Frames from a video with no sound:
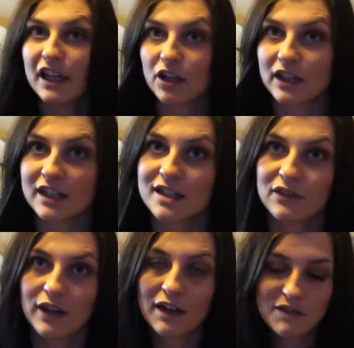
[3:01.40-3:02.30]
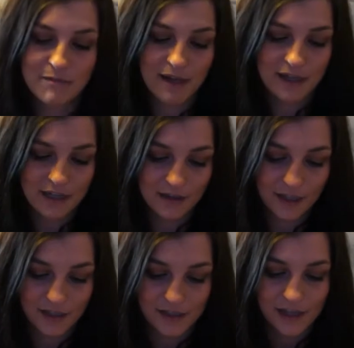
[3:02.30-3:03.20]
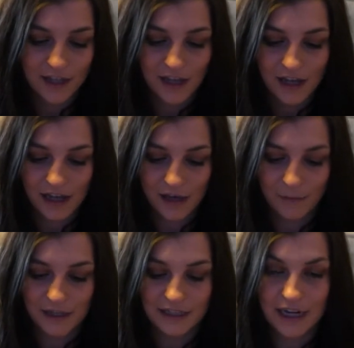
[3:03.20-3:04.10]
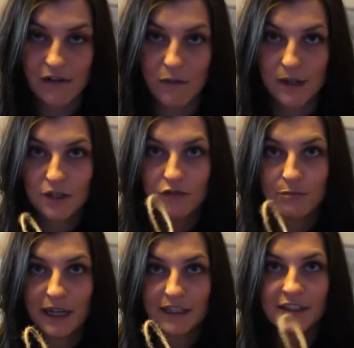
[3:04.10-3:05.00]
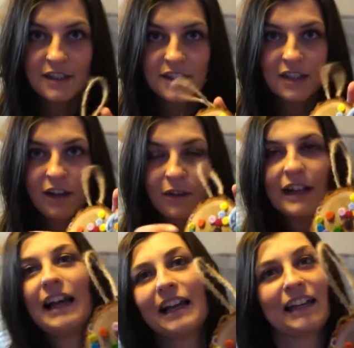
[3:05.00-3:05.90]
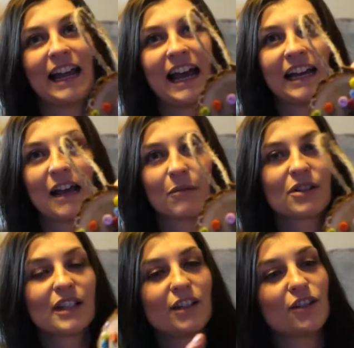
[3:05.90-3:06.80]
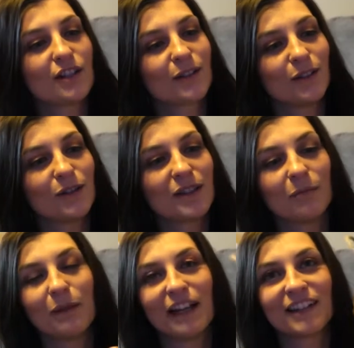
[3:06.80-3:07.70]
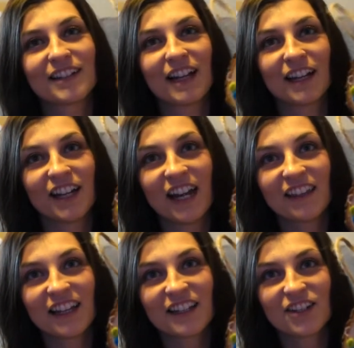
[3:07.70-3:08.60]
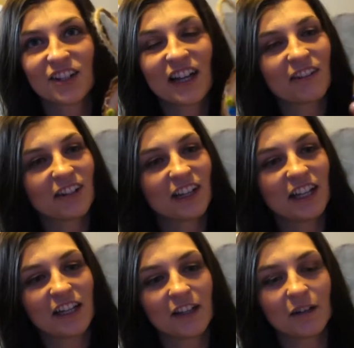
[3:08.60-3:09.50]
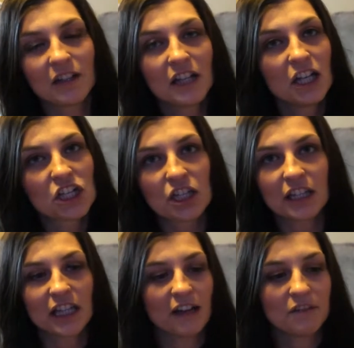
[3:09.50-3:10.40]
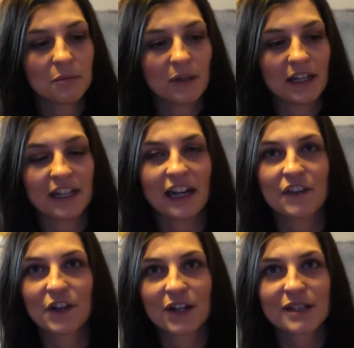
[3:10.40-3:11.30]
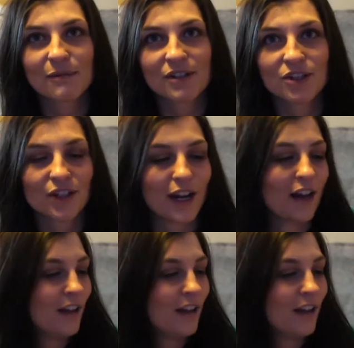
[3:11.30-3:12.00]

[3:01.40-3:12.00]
your kids involved in making these, I did have a bunch of buttons, so I went ahead and had Emerson just glue some buttons on, and I think it turned out really cute. She loved putting it on the Christmas tree.